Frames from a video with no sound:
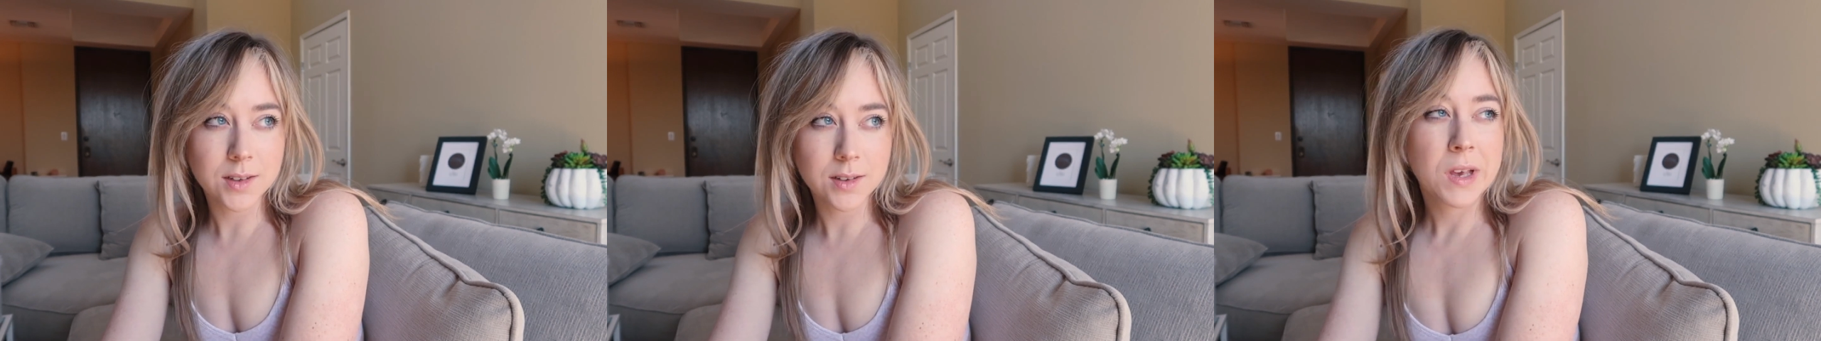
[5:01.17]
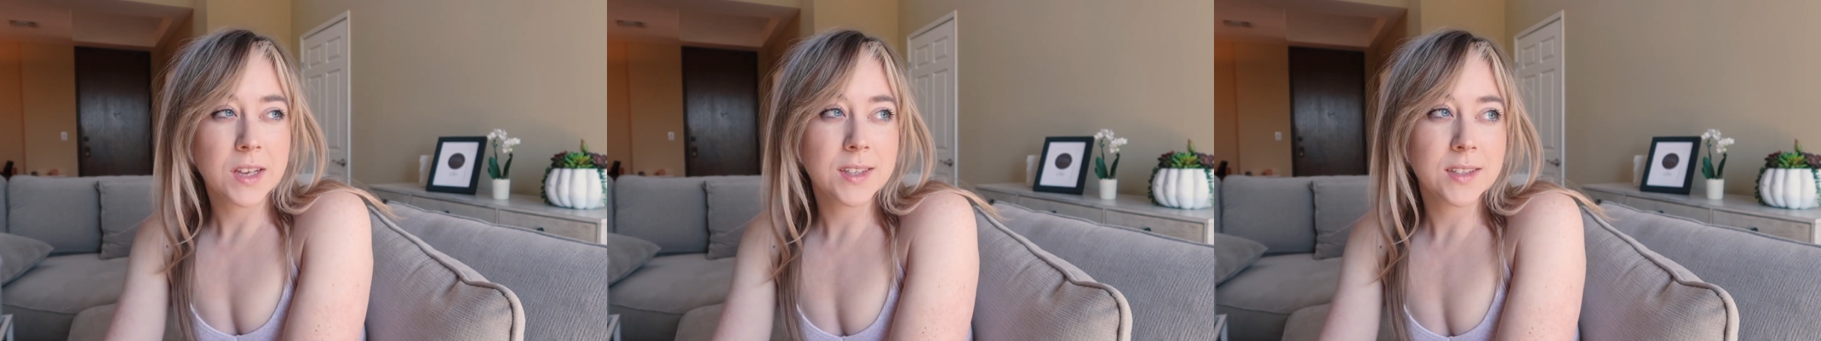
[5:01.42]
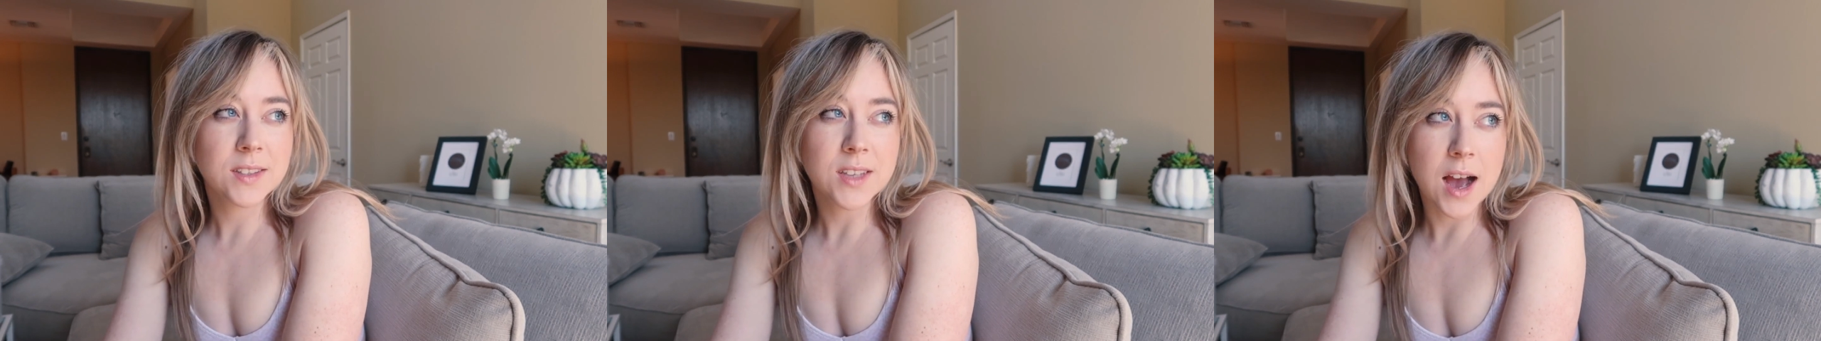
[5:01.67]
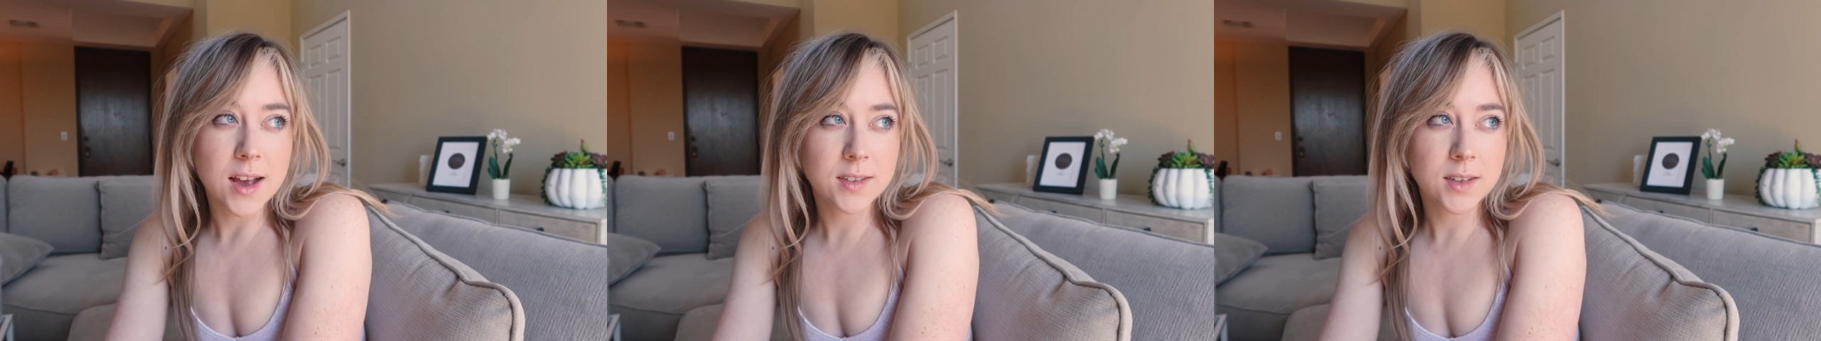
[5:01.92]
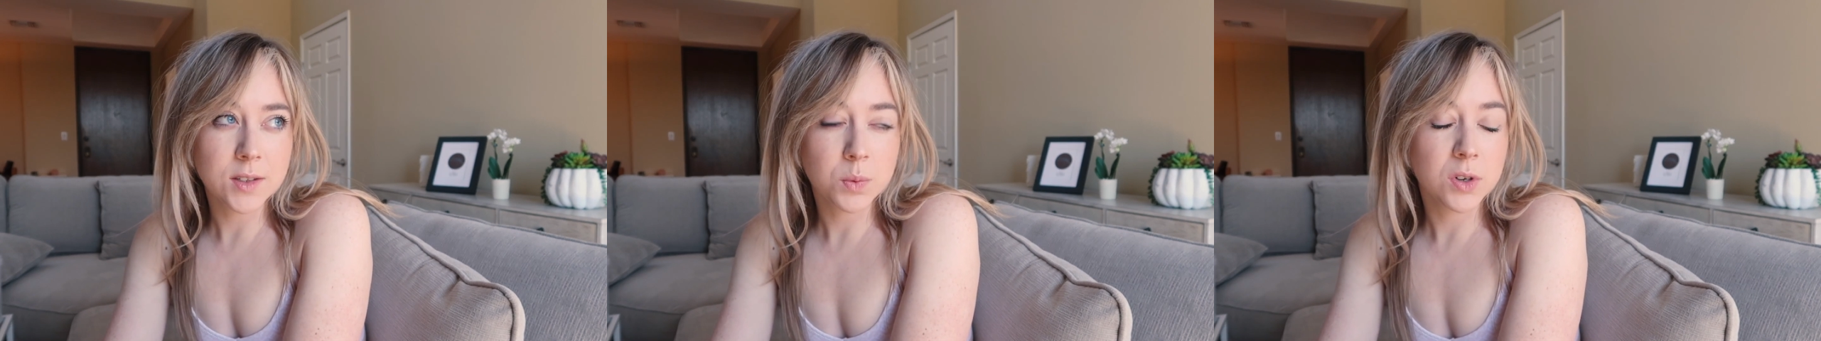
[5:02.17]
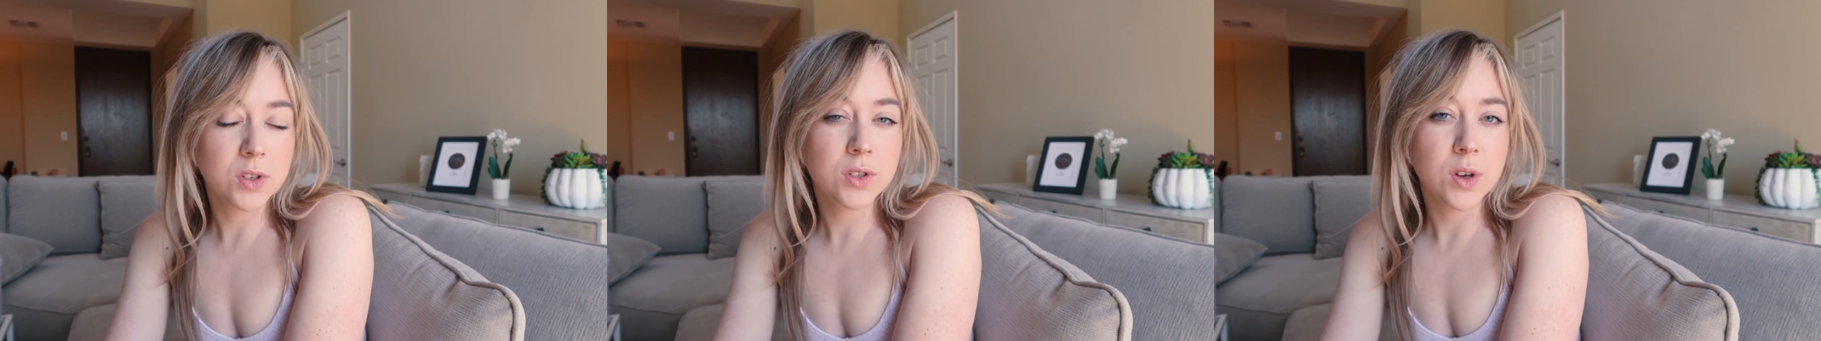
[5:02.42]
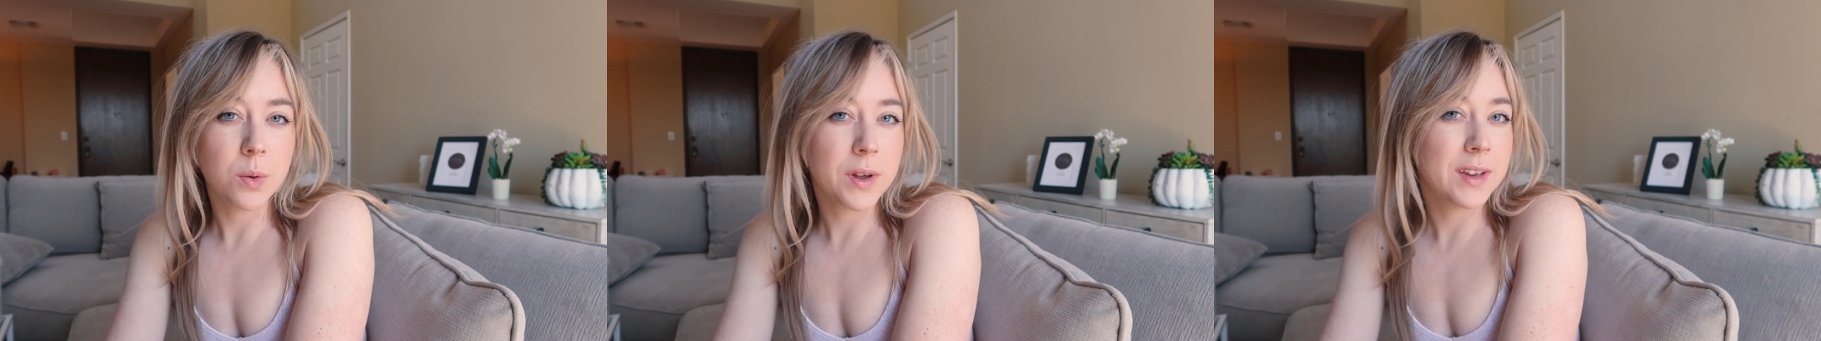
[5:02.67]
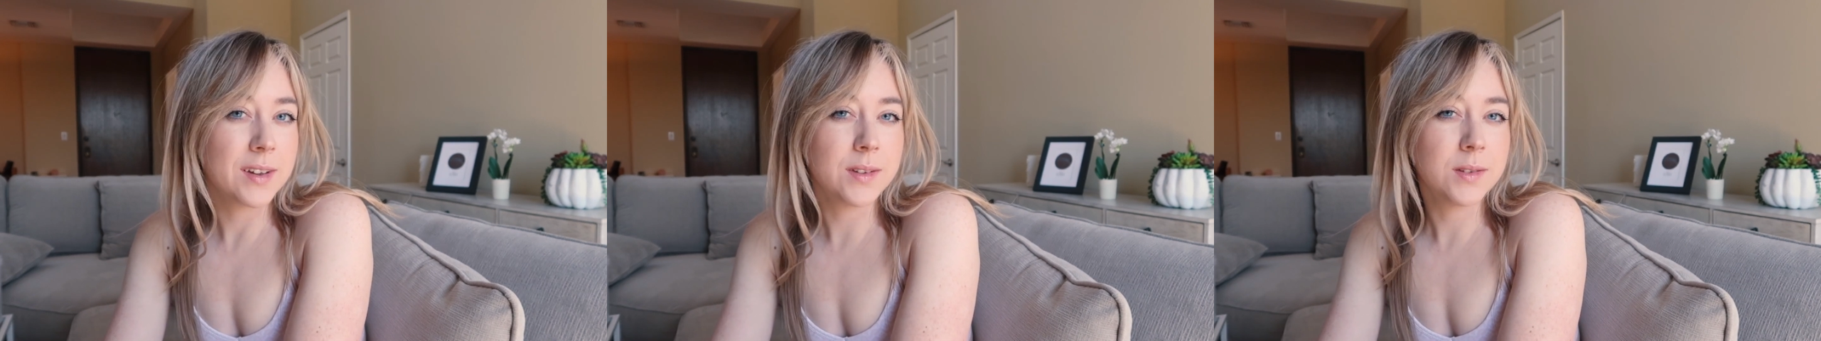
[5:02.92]
because the sizes were so
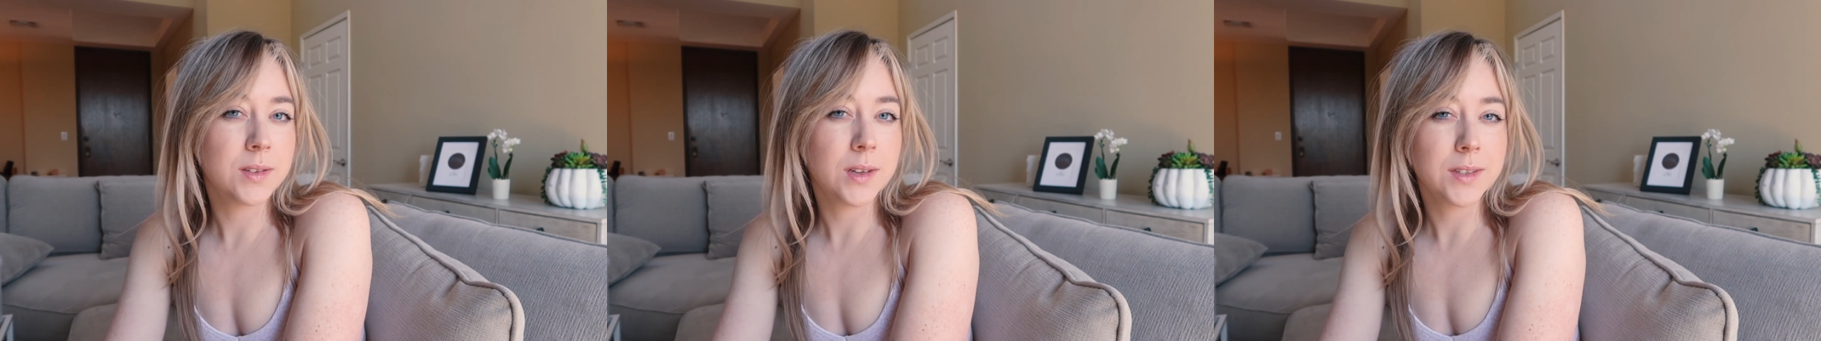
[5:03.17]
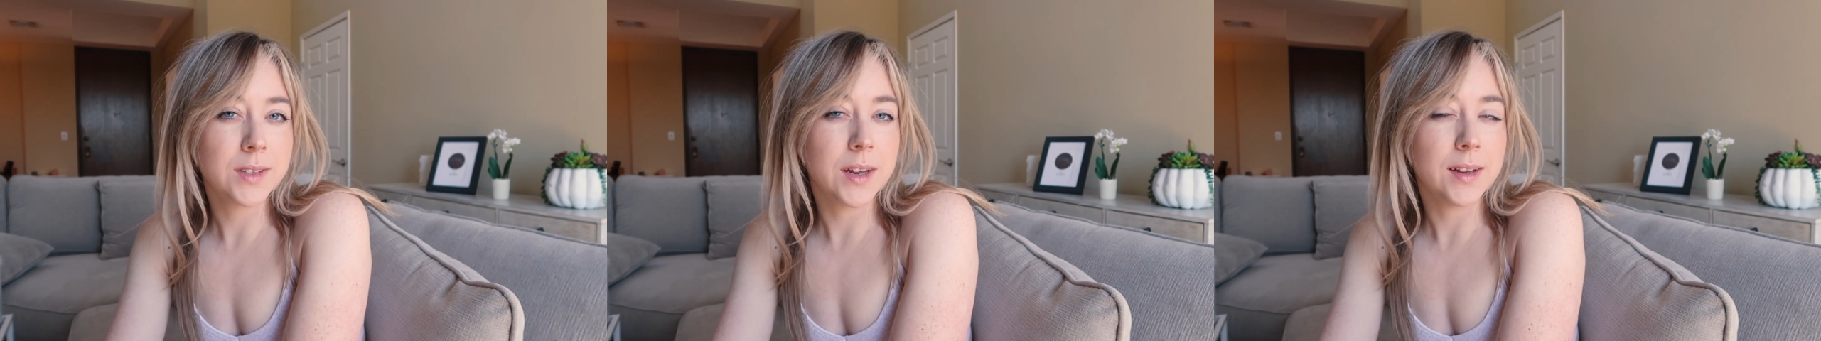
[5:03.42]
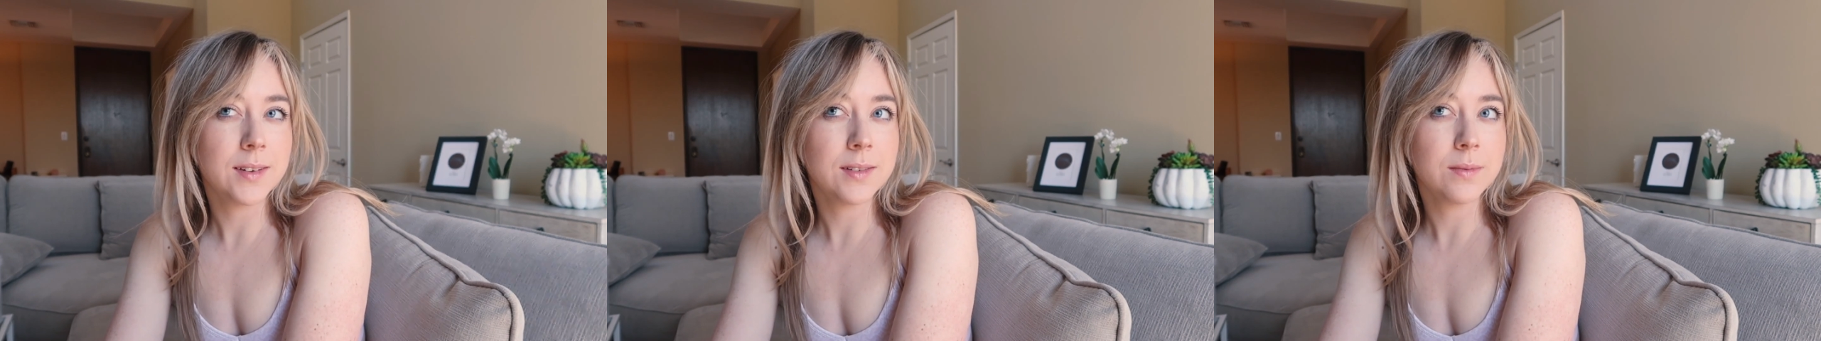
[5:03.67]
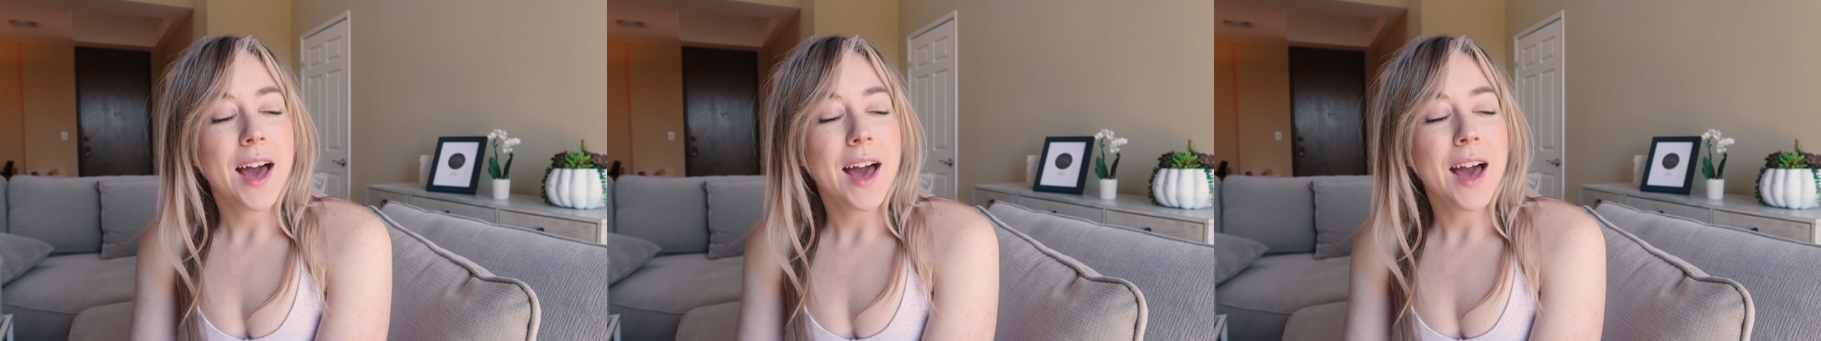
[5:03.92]
inconsistent.